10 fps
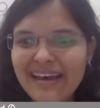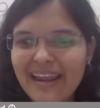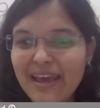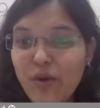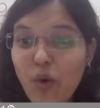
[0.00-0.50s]

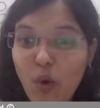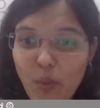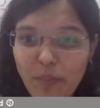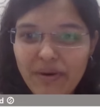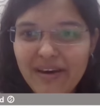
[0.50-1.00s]
And I
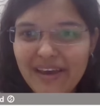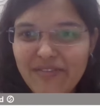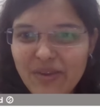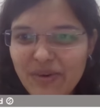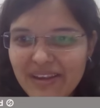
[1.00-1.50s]
hope
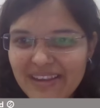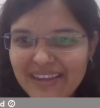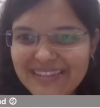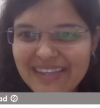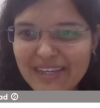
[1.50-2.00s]
everyone
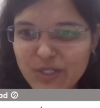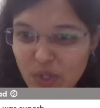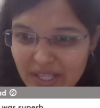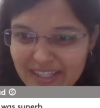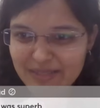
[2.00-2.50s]
is
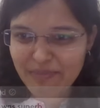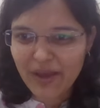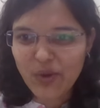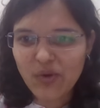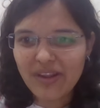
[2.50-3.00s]
enjoying this
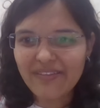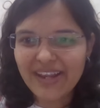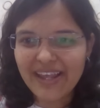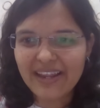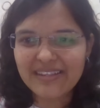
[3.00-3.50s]
macro level
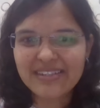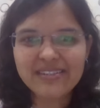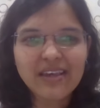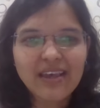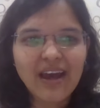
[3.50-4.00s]

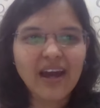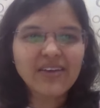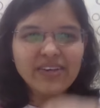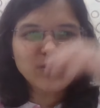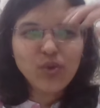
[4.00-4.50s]
analysis.
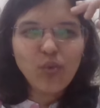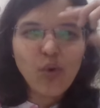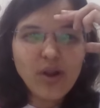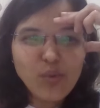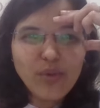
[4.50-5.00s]
Otherwise,
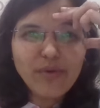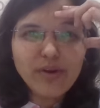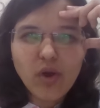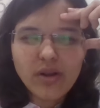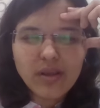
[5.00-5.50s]
what we were taught